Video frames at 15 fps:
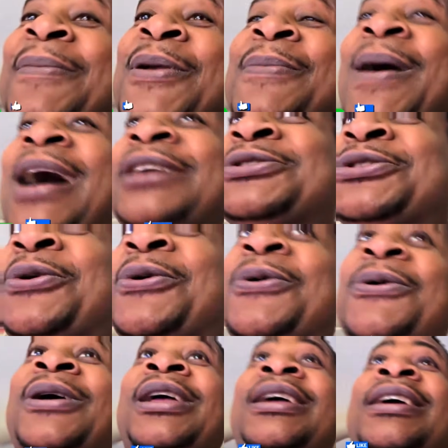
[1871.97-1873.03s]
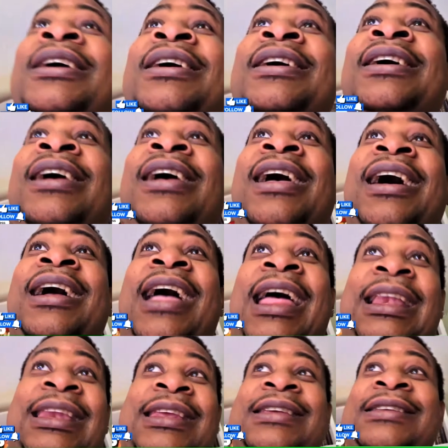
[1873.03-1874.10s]
bok choy. I
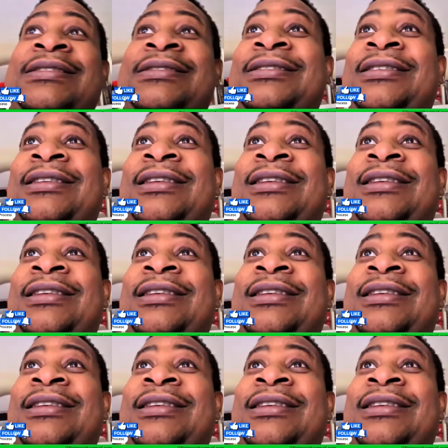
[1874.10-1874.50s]
got these.